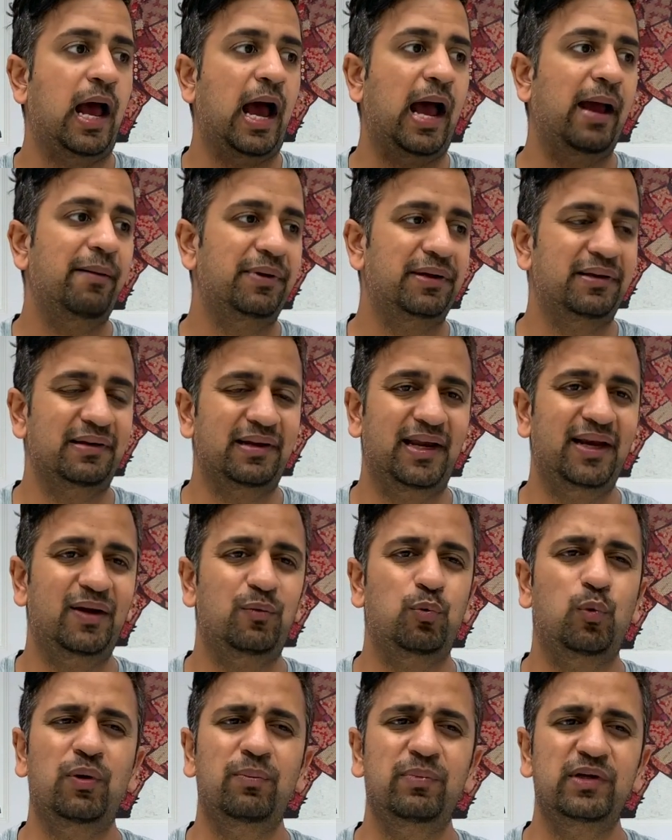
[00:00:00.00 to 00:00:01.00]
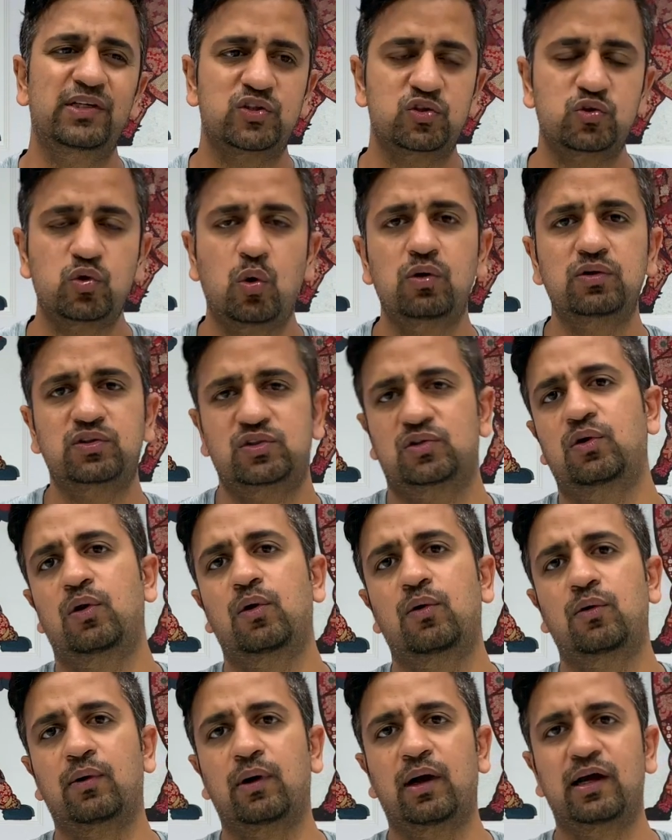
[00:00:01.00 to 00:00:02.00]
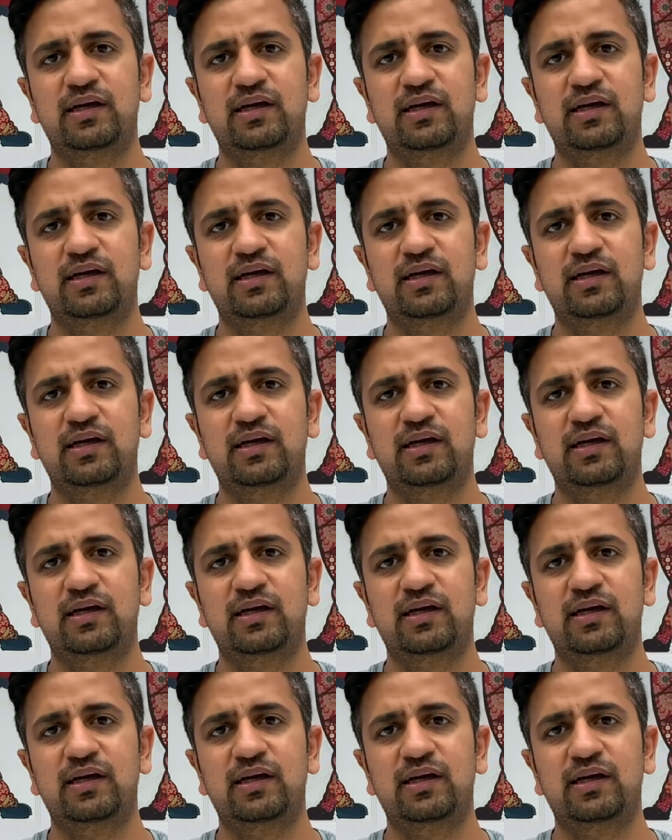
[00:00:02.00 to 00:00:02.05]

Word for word: I mean, it will be so slow.